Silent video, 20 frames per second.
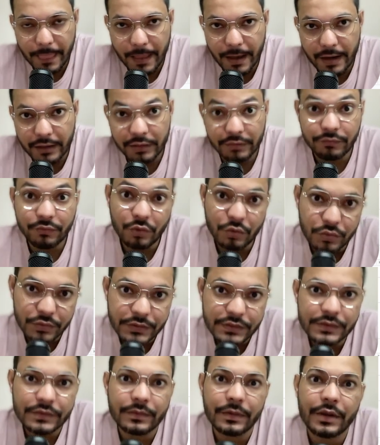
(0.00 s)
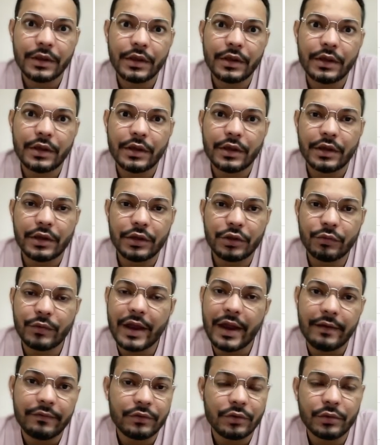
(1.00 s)
And of course, you
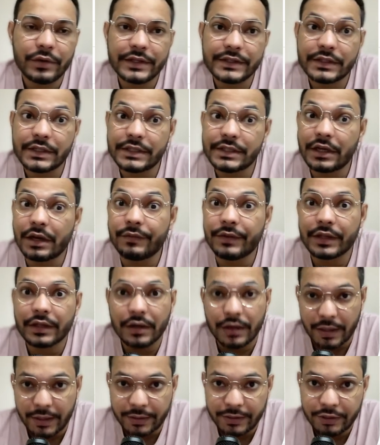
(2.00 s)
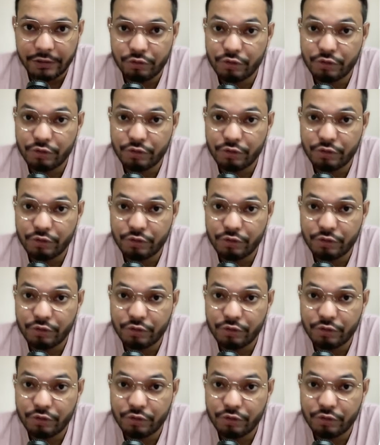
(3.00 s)
have to discuss it with client.